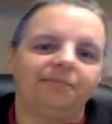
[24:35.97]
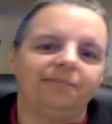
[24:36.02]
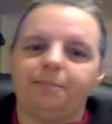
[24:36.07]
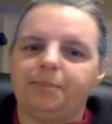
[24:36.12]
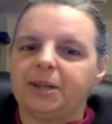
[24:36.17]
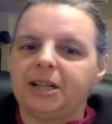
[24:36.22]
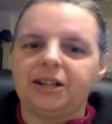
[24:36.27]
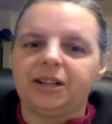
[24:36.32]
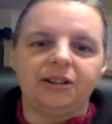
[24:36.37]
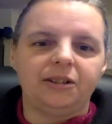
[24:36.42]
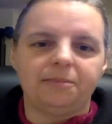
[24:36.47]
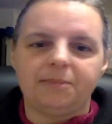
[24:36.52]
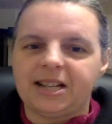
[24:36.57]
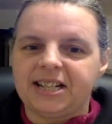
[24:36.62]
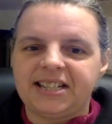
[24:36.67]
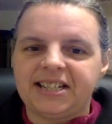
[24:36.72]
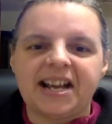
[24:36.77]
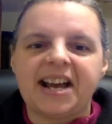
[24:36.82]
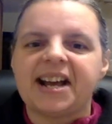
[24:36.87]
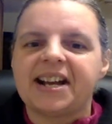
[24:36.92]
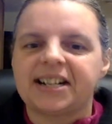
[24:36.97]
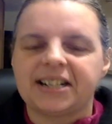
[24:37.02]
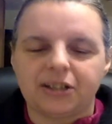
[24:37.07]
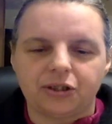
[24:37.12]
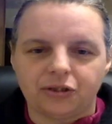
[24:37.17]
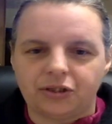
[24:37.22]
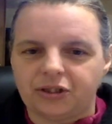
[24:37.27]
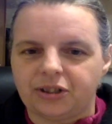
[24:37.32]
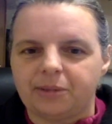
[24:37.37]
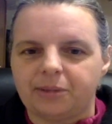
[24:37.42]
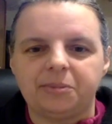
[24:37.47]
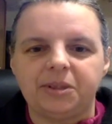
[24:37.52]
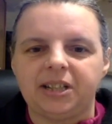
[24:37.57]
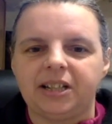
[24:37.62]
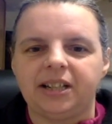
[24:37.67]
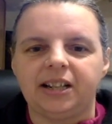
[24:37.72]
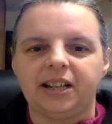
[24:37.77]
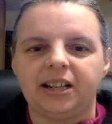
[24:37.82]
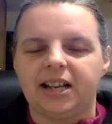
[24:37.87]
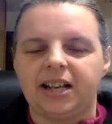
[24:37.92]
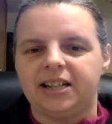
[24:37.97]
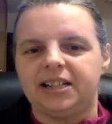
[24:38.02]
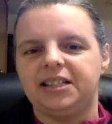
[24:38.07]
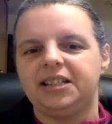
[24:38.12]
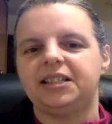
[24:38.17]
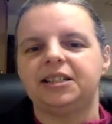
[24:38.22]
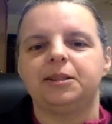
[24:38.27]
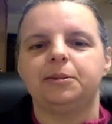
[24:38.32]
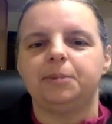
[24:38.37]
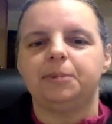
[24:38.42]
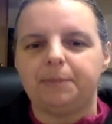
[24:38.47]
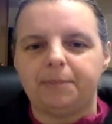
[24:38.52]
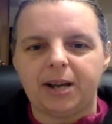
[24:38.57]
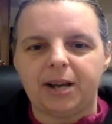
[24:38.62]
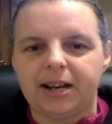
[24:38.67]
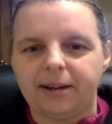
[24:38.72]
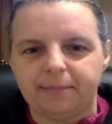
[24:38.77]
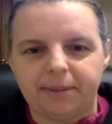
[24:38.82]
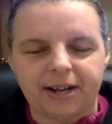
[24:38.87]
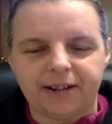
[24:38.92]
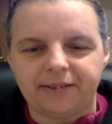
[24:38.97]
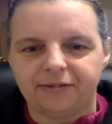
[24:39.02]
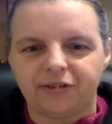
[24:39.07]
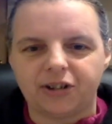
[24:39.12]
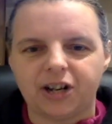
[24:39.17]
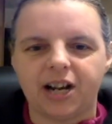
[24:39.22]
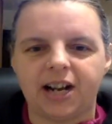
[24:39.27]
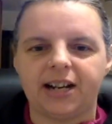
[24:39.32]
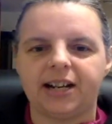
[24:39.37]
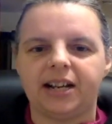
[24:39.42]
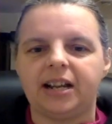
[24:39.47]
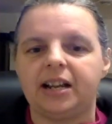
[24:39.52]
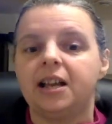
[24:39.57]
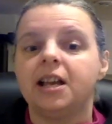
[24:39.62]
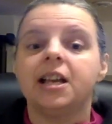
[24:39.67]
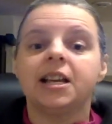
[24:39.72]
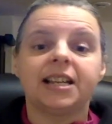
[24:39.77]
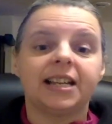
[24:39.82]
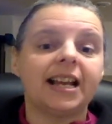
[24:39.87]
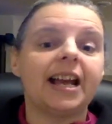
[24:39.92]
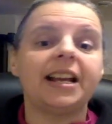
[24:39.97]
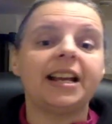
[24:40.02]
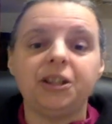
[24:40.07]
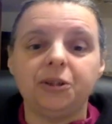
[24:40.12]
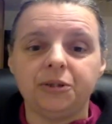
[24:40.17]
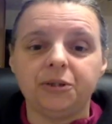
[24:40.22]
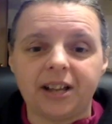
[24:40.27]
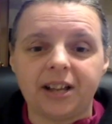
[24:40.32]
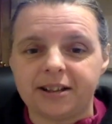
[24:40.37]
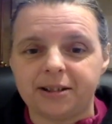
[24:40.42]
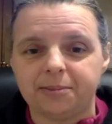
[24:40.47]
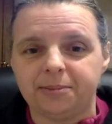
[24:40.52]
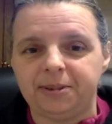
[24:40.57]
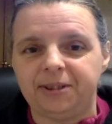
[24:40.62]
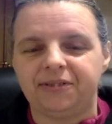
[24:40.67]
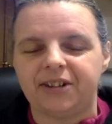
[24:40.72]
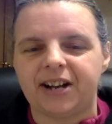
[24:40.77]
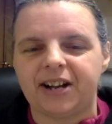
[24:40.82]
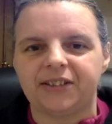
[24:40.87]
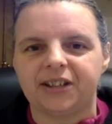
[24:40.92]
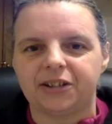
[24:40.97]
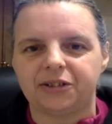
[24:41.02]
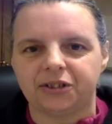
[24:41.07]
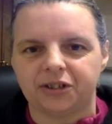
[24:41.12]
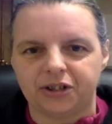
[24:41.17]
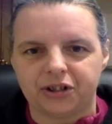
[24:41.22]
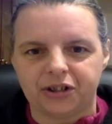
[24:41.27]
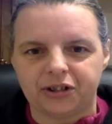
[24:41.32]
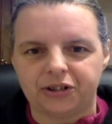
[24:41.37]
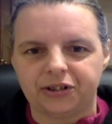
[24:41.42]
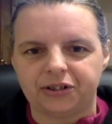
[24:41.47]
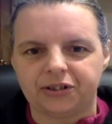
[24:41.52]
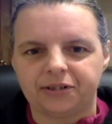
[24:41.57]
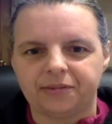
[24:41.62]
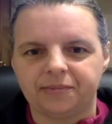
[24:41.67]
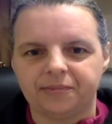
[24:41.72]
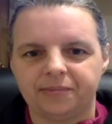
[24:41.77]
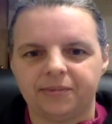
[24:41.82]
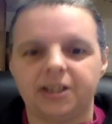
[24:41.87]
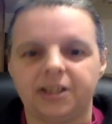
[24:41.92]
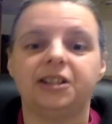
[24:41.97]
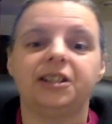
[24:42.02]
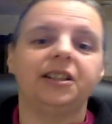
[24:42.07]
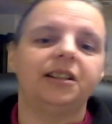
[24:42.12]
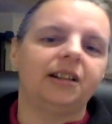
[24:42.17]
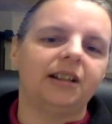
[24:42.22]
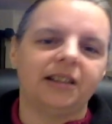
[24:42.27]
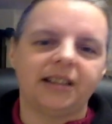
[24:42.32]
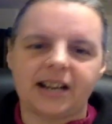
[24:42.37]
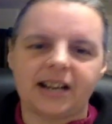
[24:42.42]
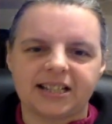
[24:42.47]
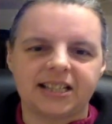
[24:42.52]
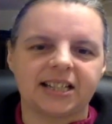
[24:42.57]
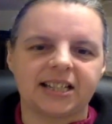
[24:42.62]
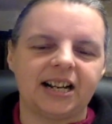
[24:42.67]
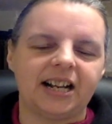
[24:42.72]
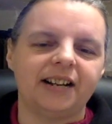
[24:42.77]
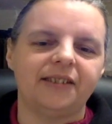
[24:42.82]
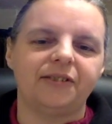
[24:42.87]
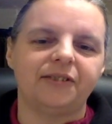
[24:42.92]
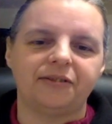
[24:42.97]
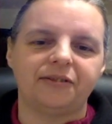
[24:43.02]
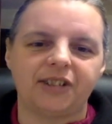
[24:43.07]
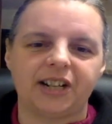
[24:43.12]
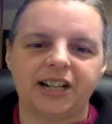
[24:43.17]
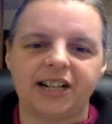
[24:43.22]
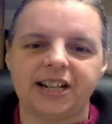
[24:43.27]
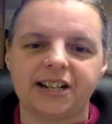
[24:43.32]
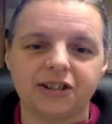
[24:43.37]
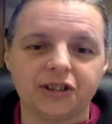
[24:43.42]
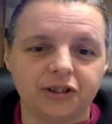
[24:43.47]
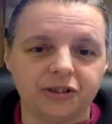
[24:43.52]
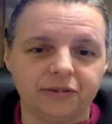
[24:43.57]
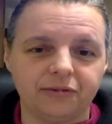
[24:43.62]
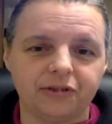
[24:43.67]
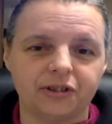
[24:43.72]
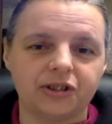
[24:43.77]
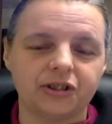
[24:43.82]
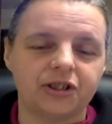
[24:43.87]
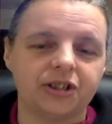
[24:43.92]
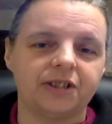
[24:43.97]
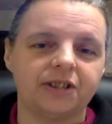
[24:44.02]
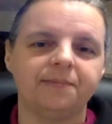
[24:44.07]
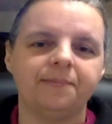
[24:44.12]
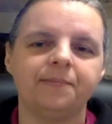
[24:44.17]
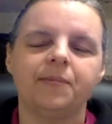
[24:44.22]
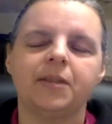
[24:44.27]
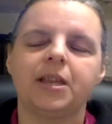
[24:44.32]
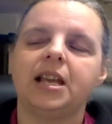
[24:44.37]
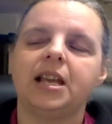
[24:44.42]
bill, my tax or something, and it needs to be paid by Friday. Can you lend me $5,000? Now, that's kind of a financial version.